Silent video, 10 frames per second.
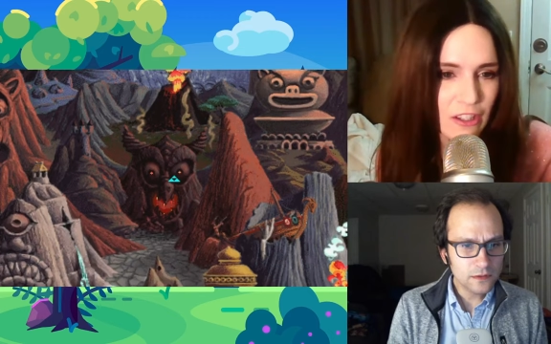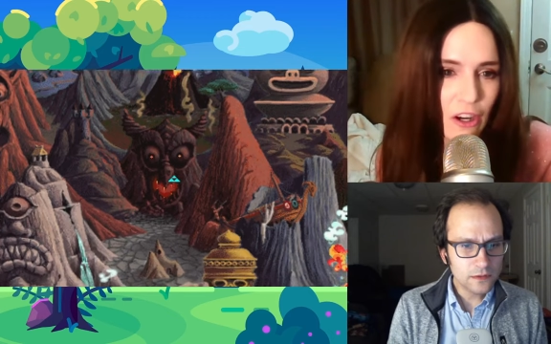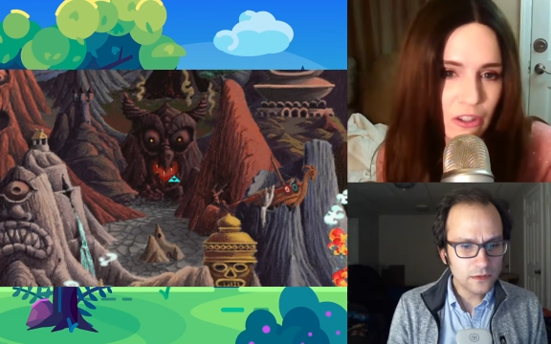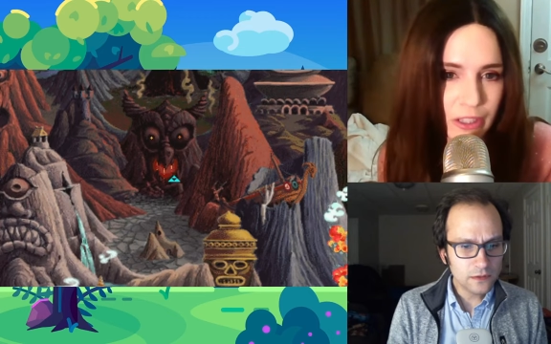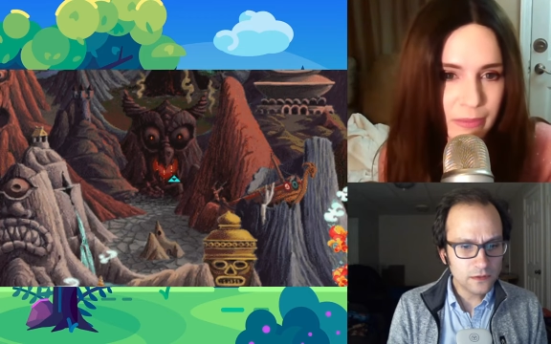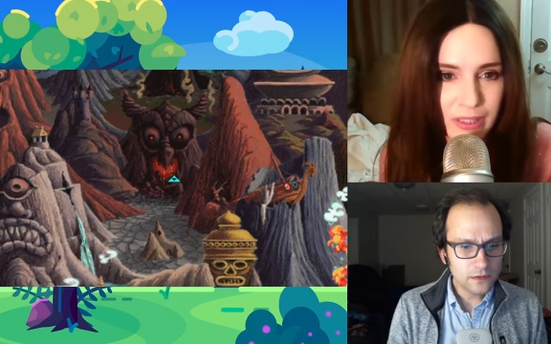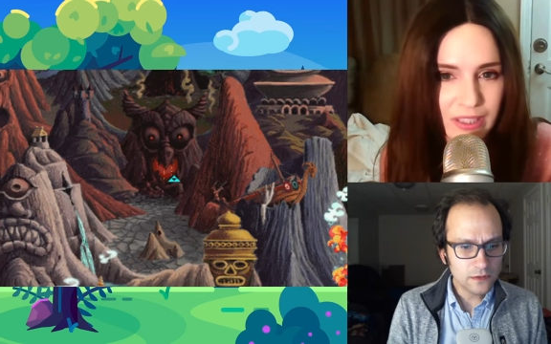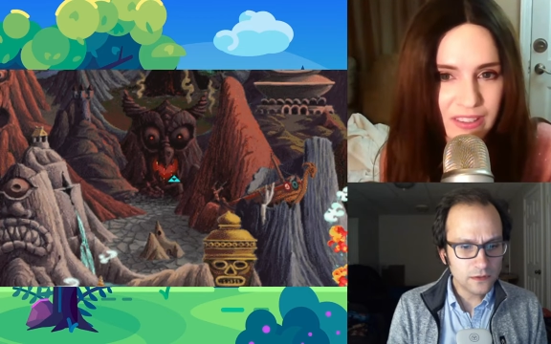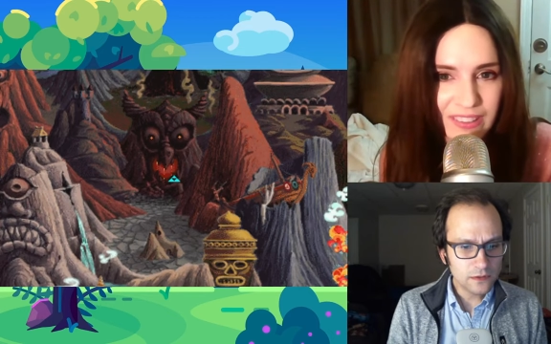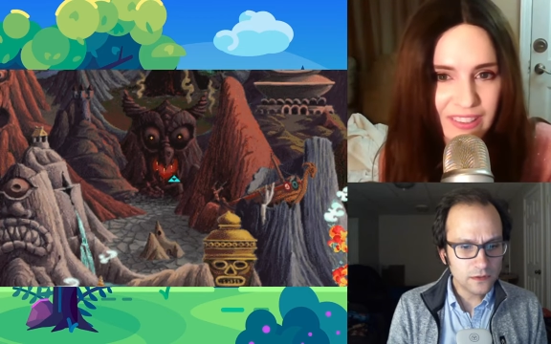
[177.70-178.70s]
Speaker 1: I think they're all
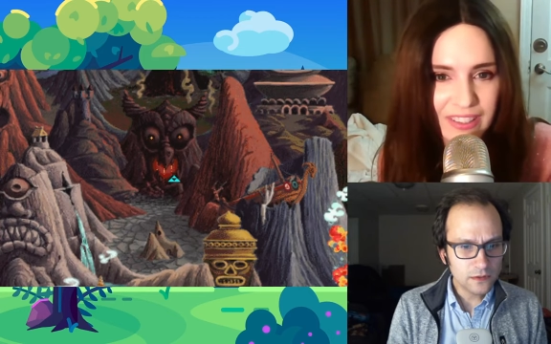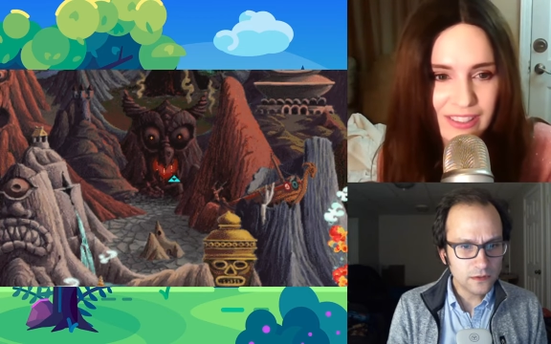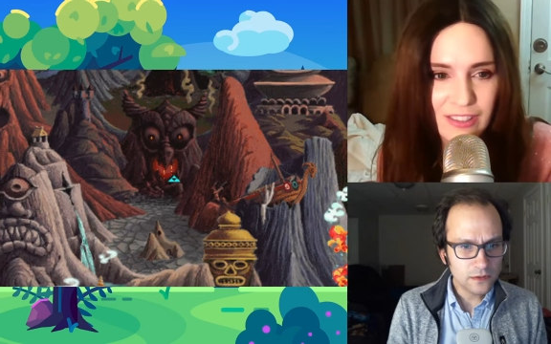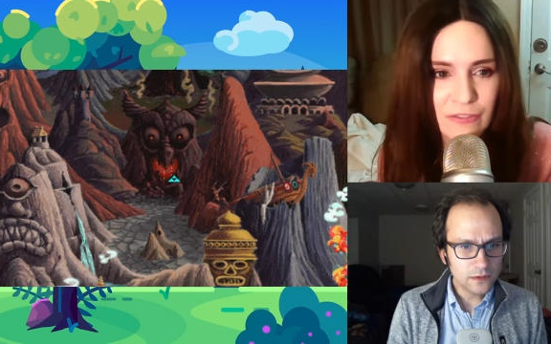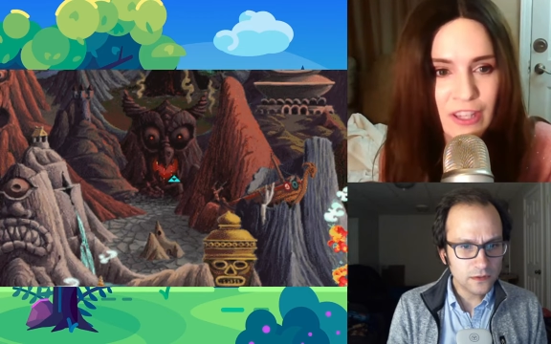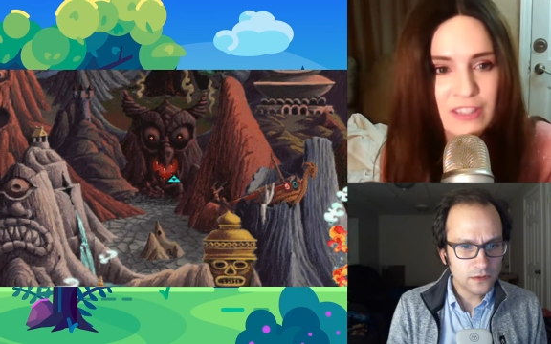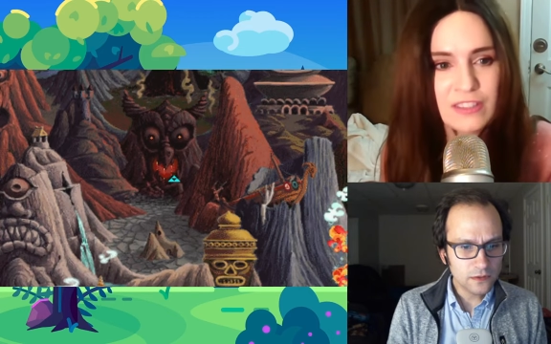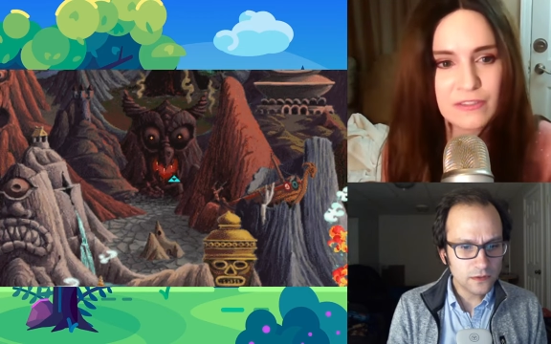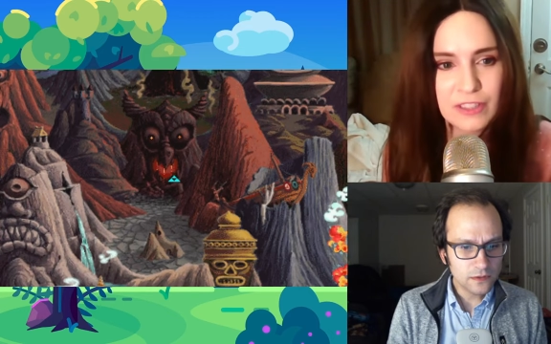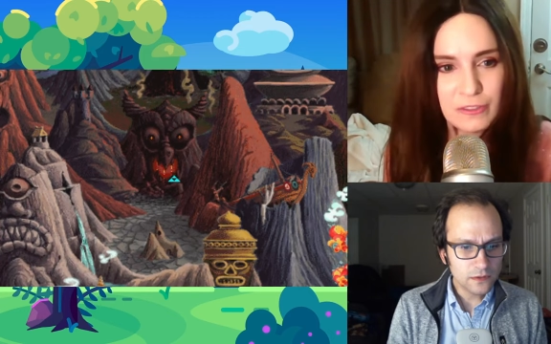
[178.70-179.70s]
creepy. It's the
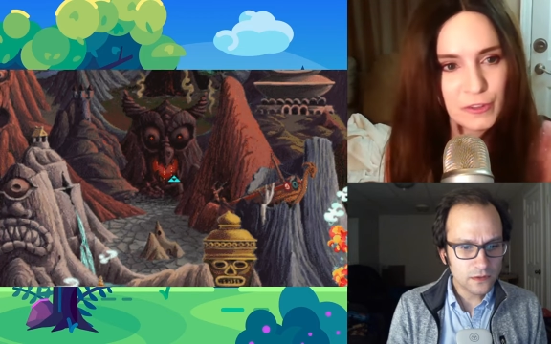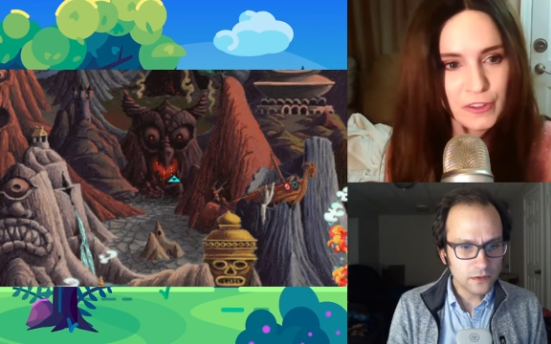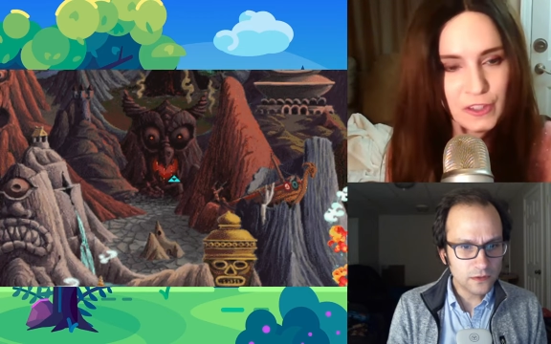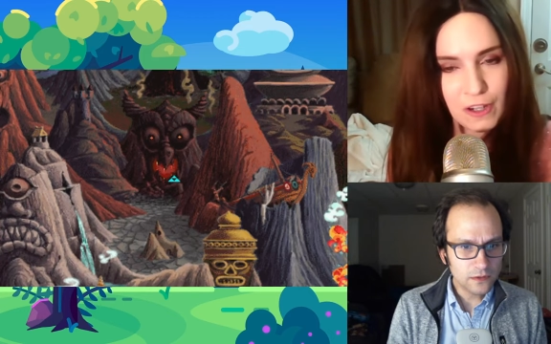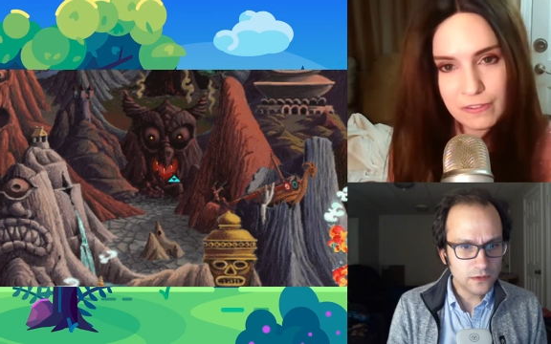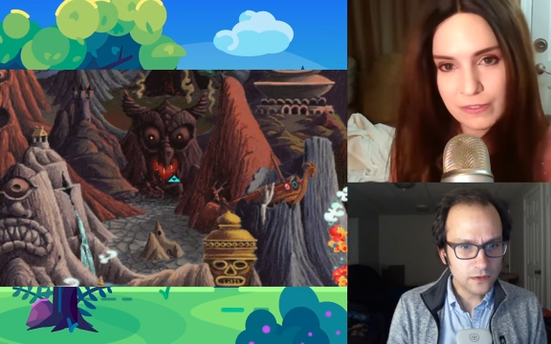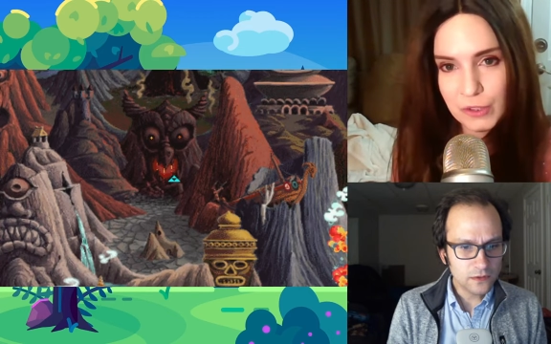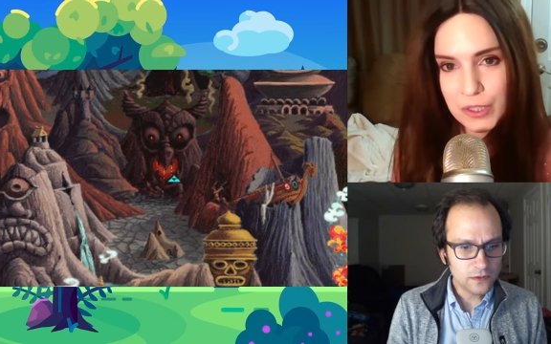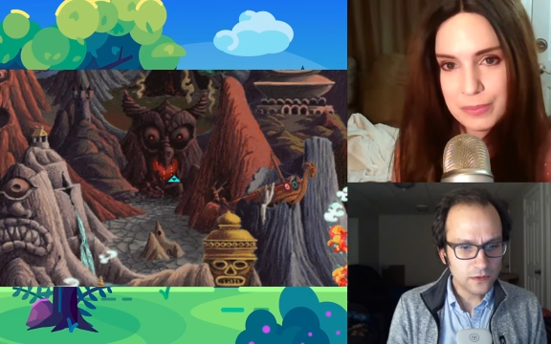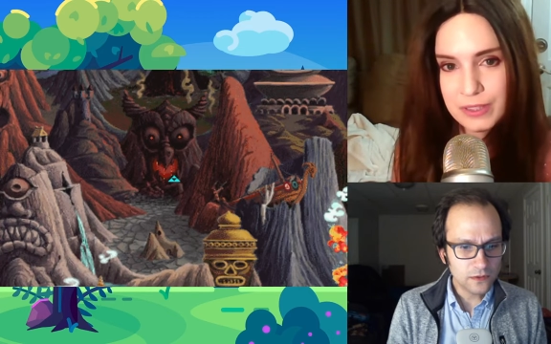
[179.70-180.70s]
faces of evil. They're all
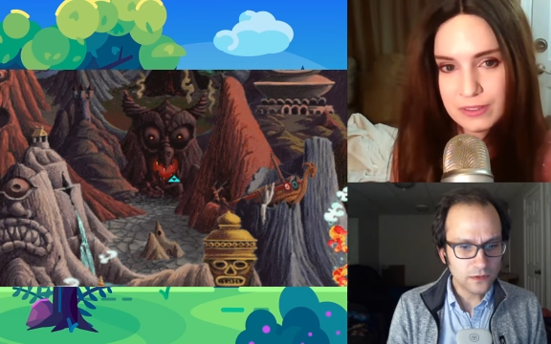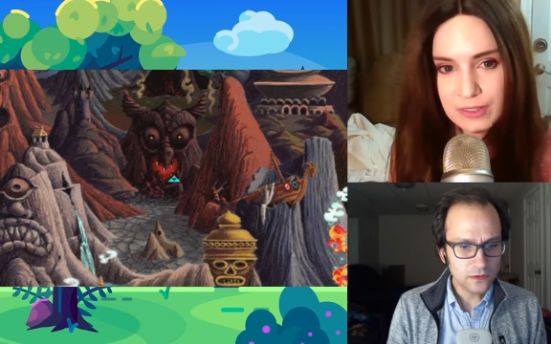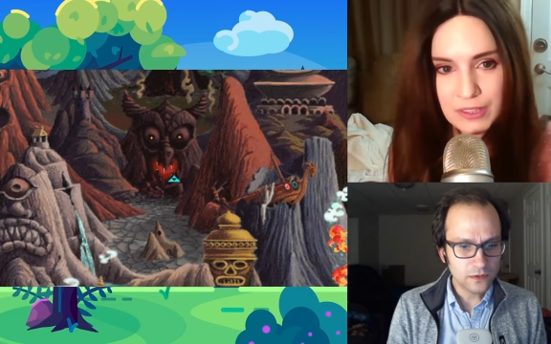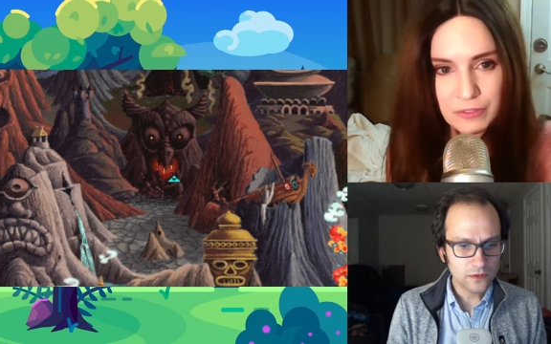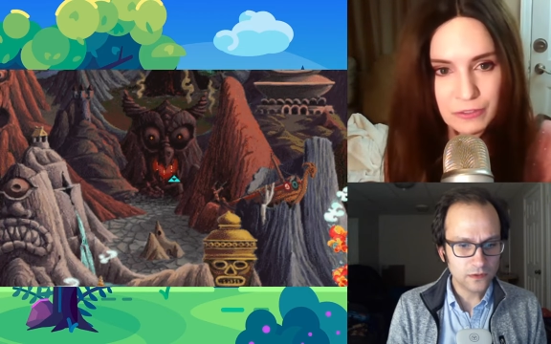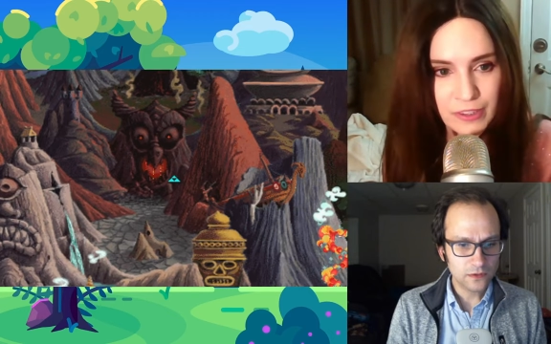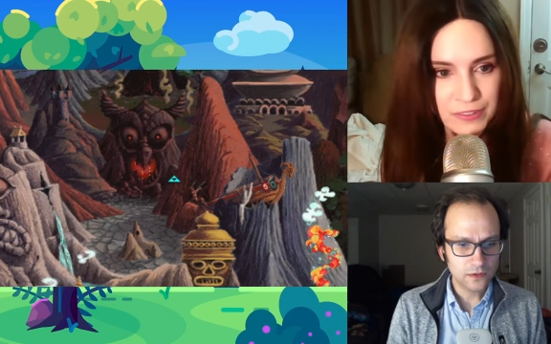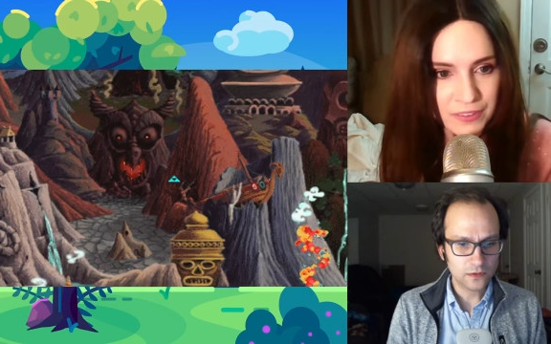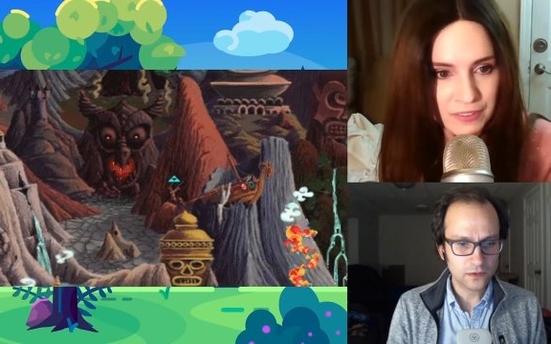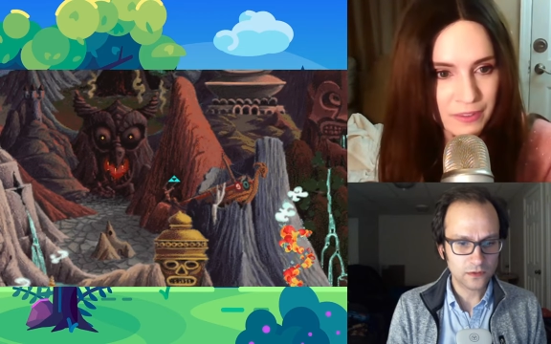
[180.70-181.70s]
creepy, evil
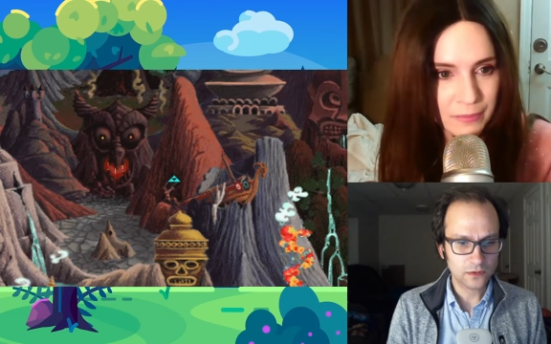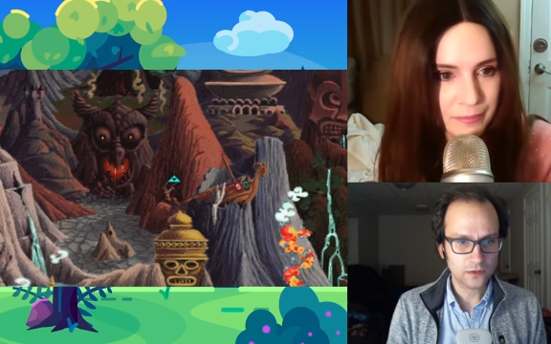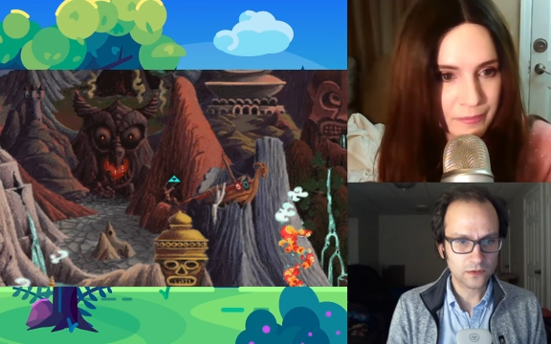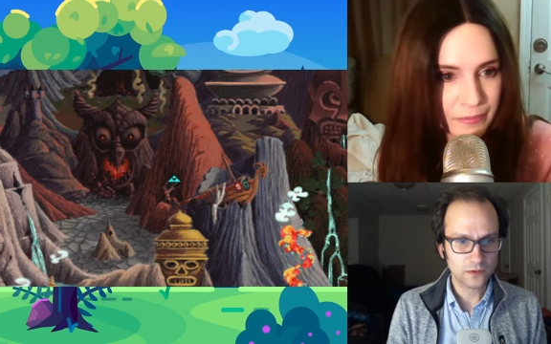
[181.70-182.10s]
faces.